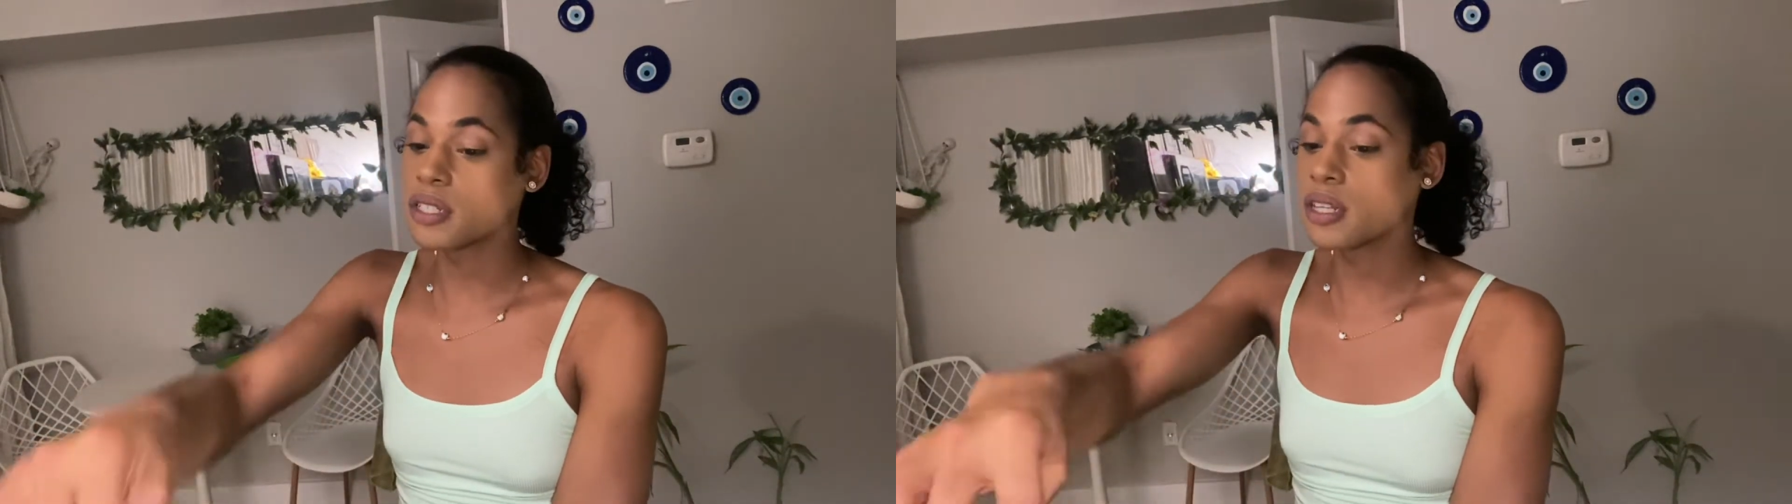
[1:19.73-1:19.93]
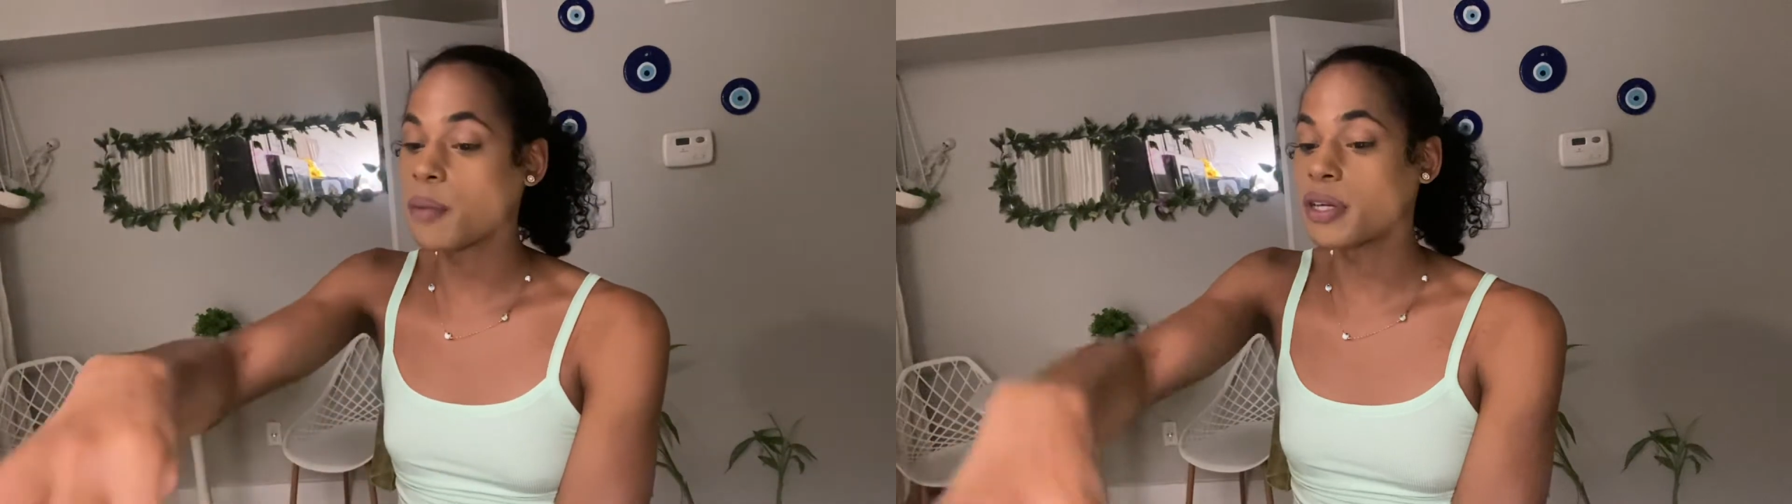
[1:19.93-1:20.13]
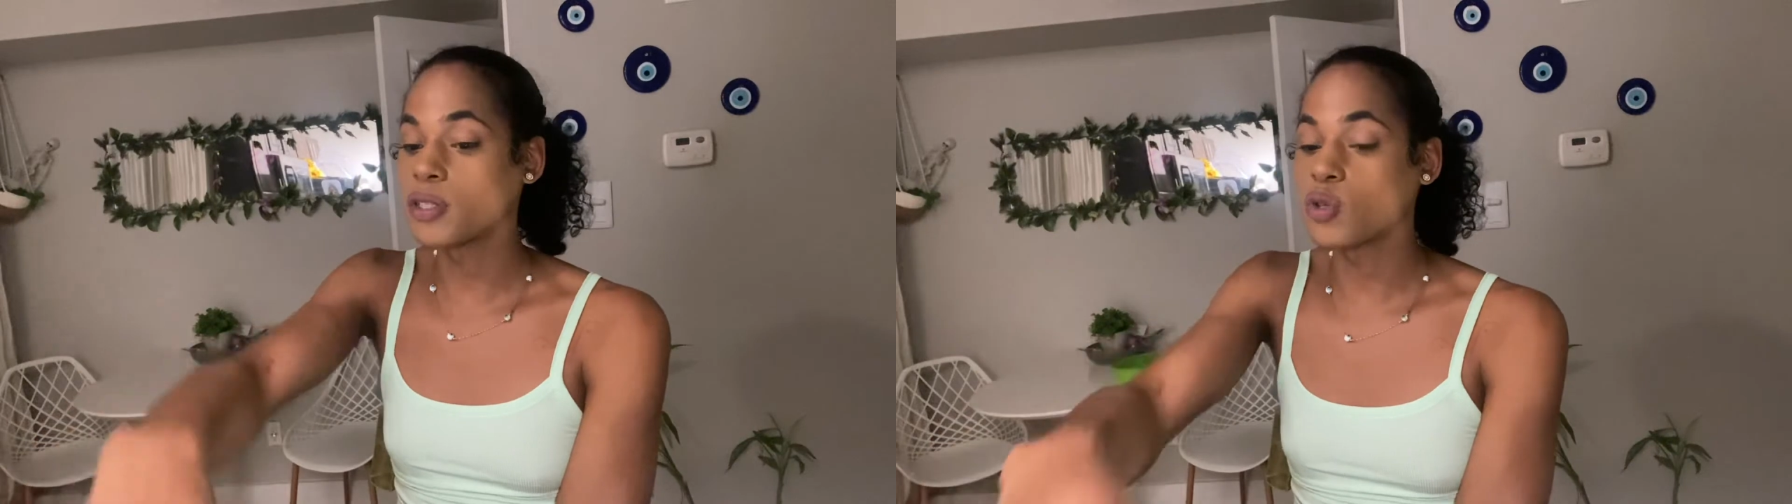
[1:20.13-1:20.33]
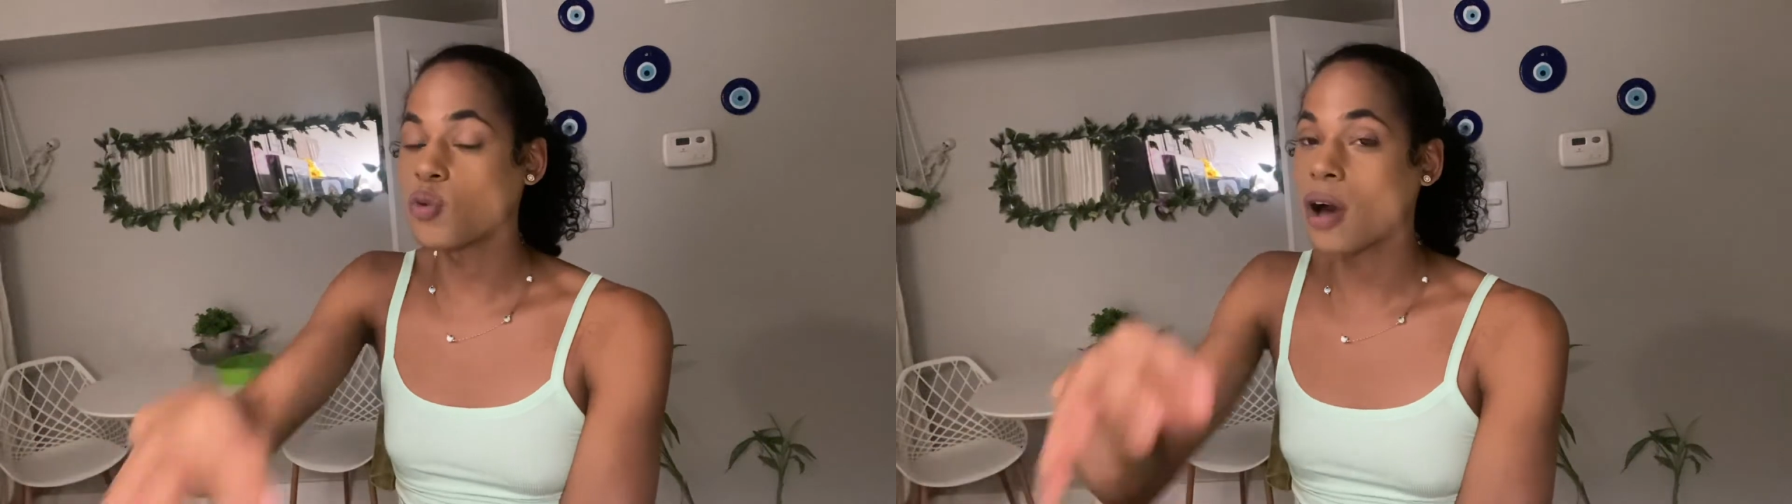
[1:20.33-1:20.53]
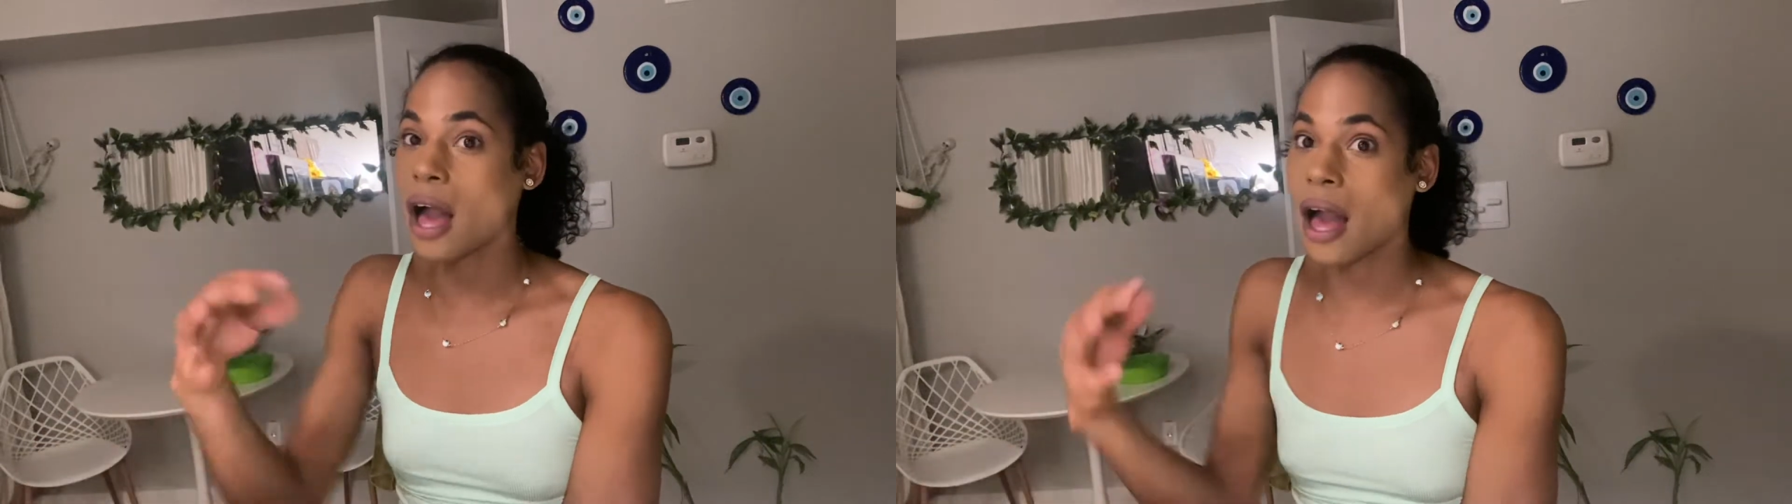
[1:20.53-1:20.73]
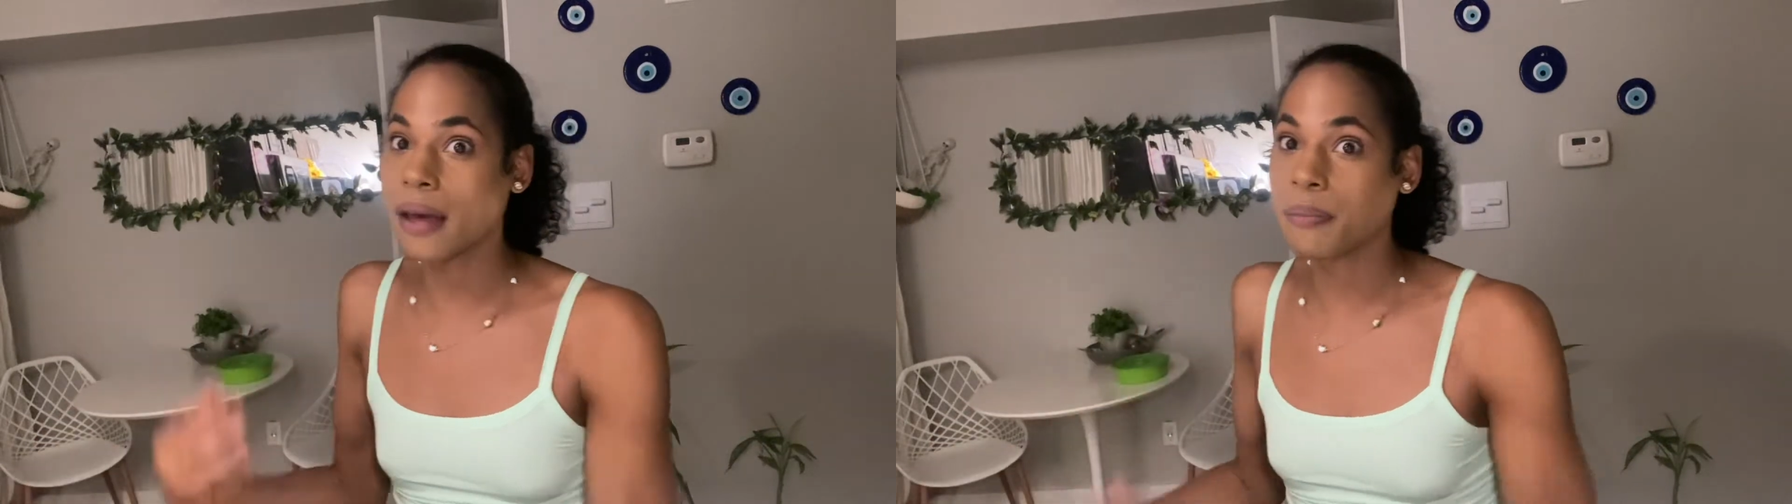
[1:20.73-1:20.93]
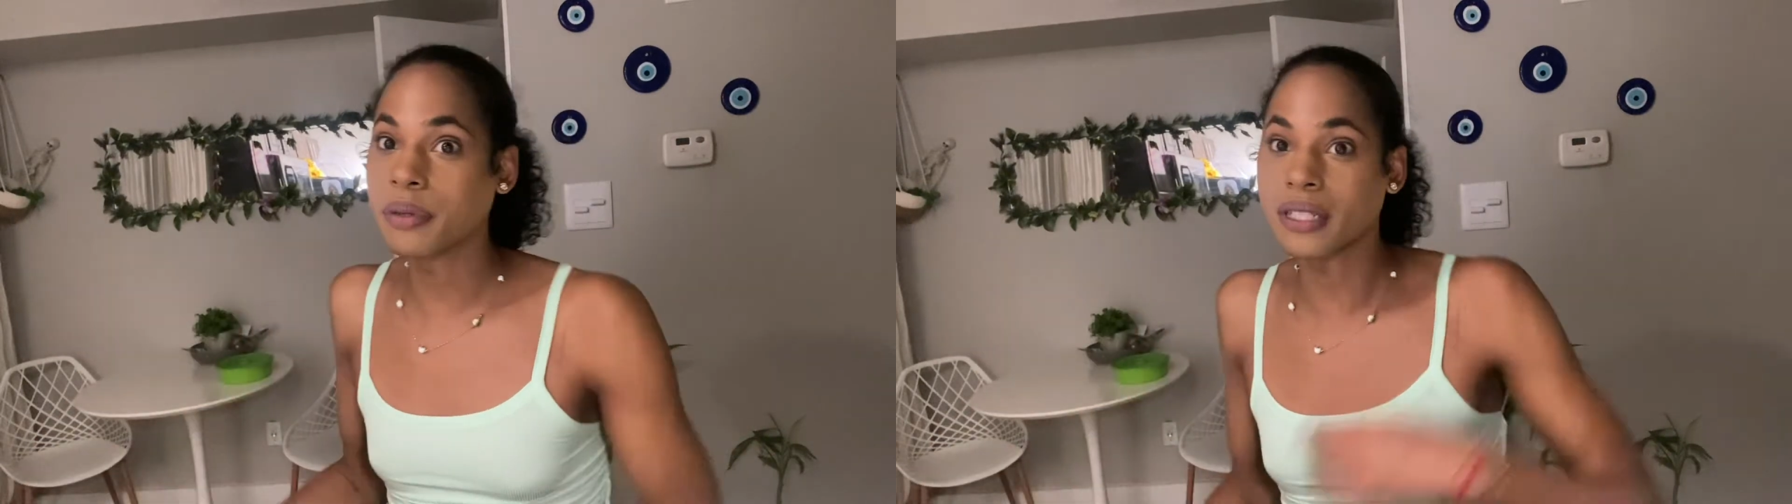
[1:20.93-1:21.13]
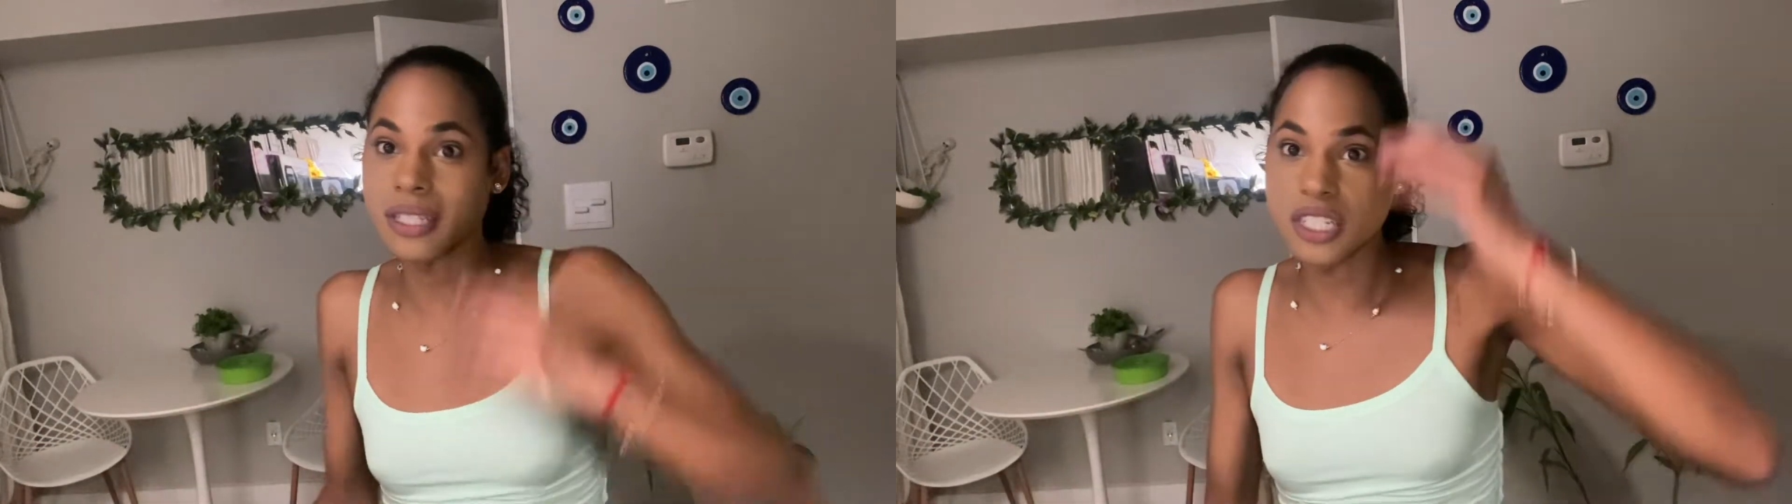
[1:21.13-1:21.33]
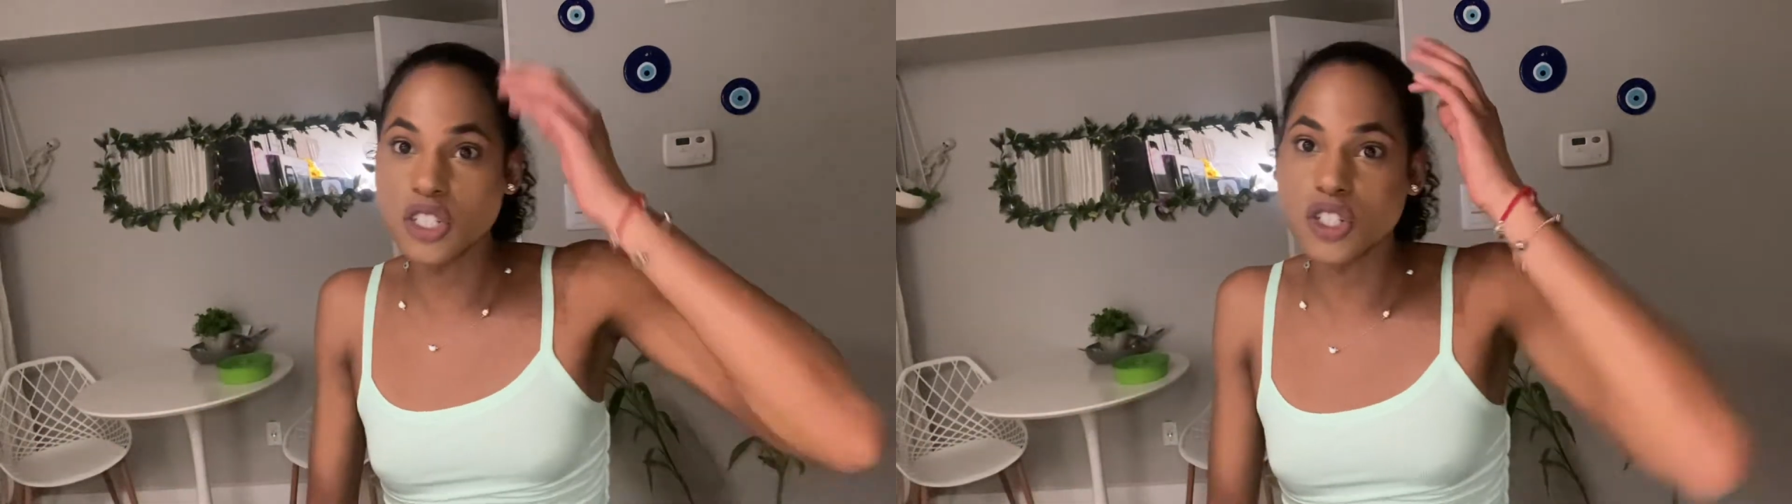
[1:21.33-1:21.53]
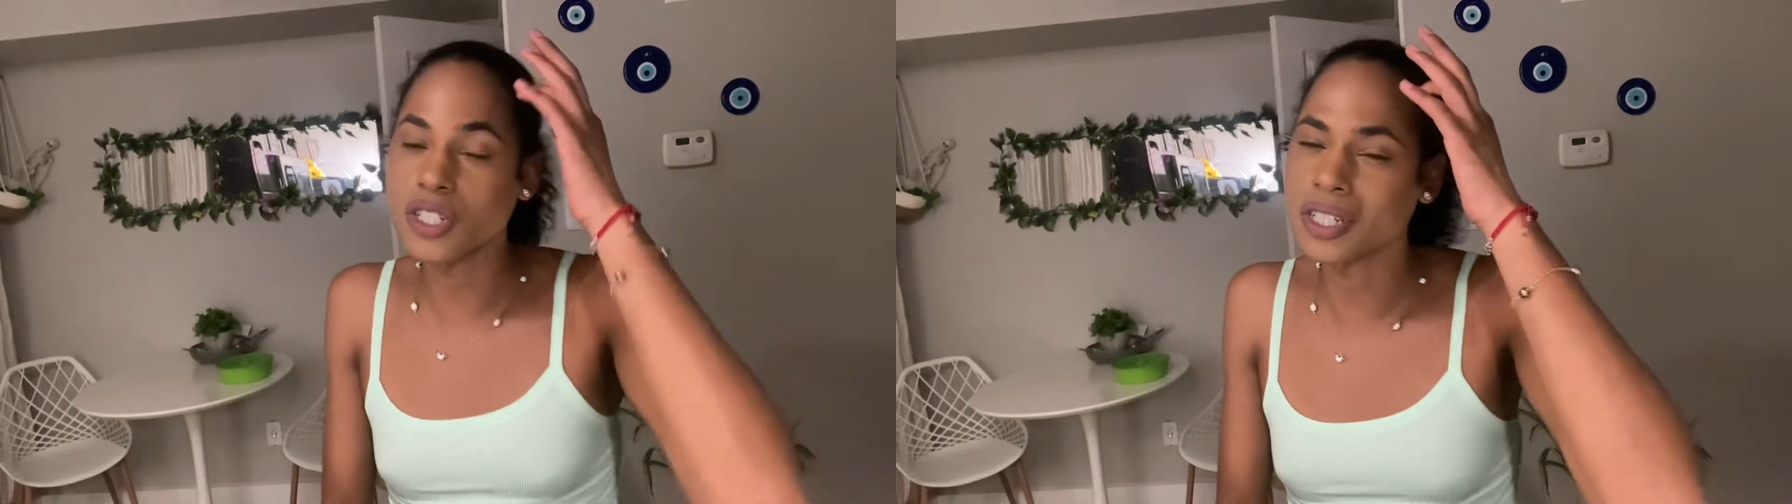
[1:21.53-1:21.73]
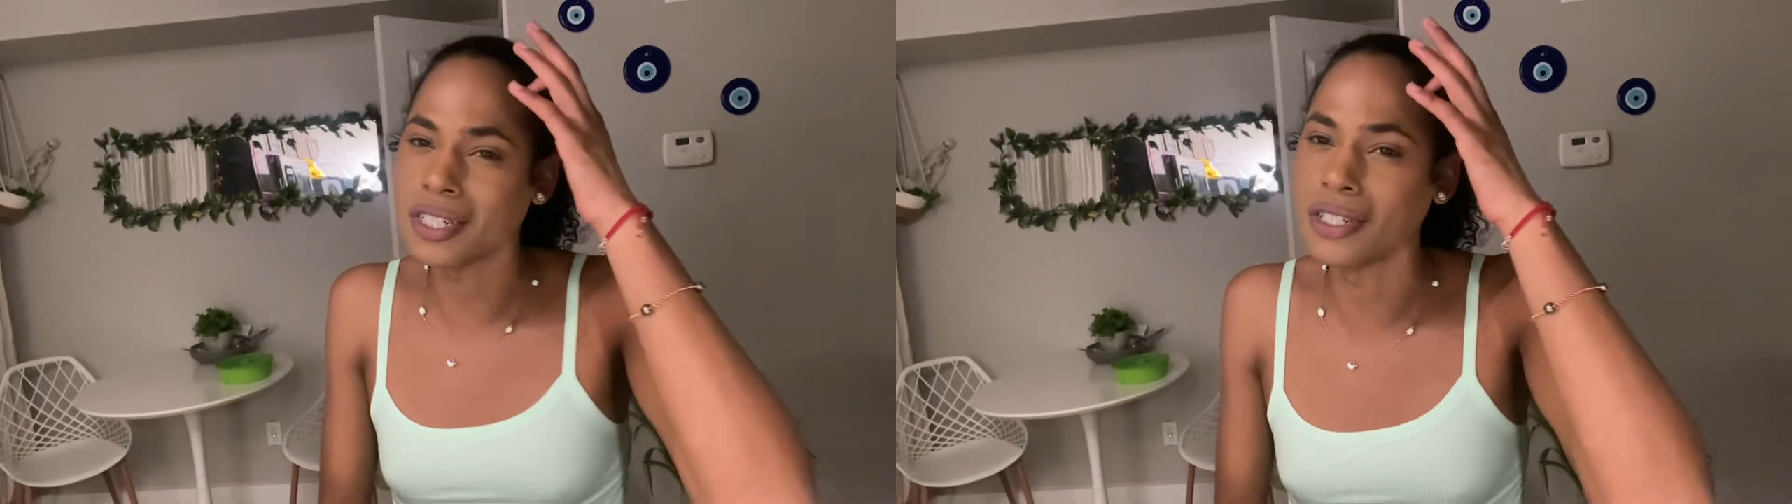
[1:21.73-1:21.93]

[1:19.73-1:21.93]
coming into a high position,